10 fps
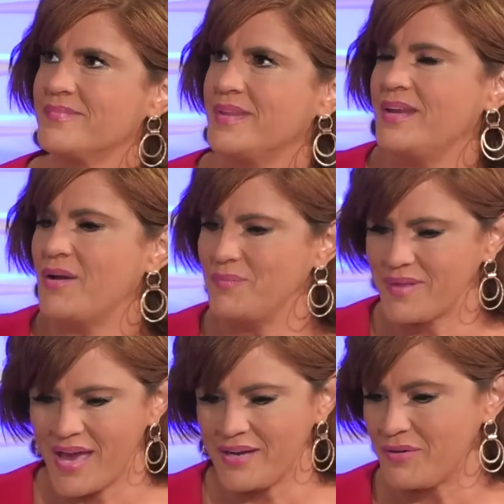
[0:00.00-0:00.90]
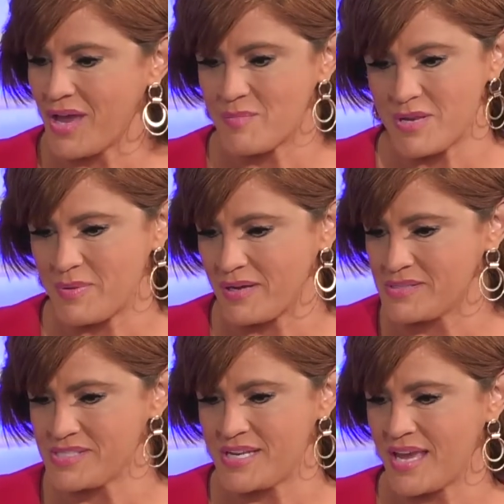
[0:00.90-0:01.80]
you know, I don't know how many
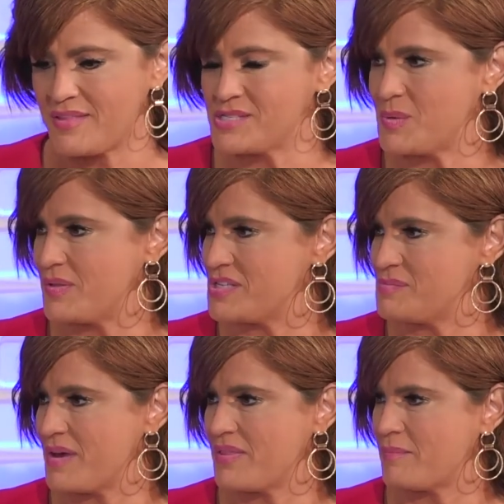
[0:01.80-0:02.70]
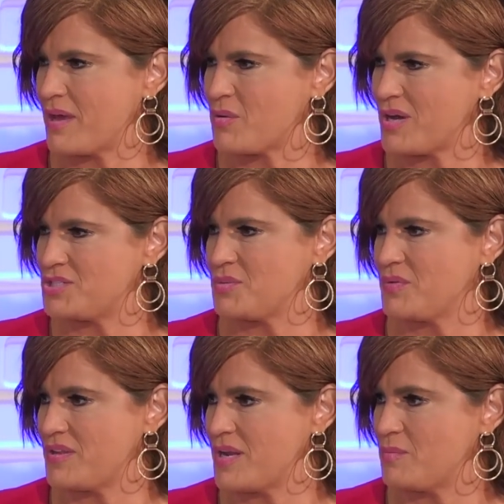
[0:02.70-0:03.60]
parents today, this week, this month, I'm not quite sure
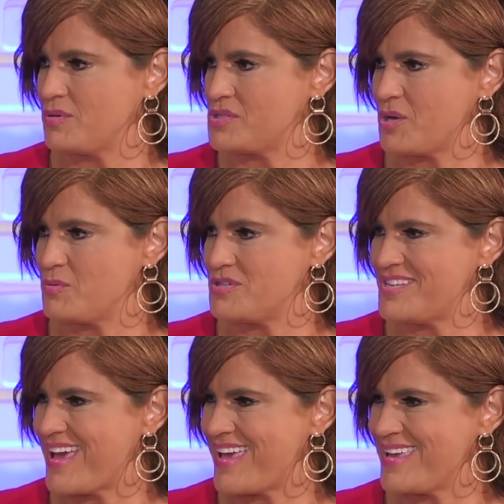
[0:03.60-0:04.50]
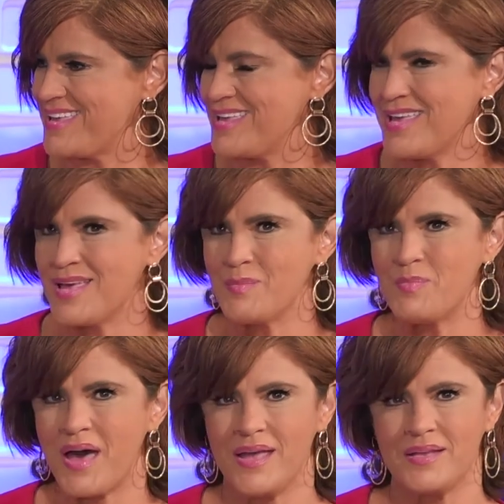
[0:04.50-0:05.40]
what the numbers are per day,
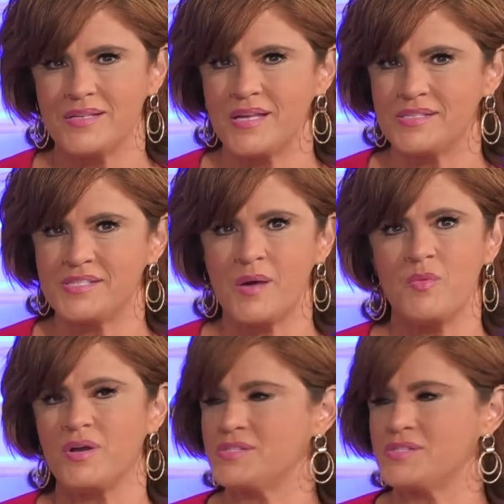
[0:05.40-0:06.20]
but somewhere,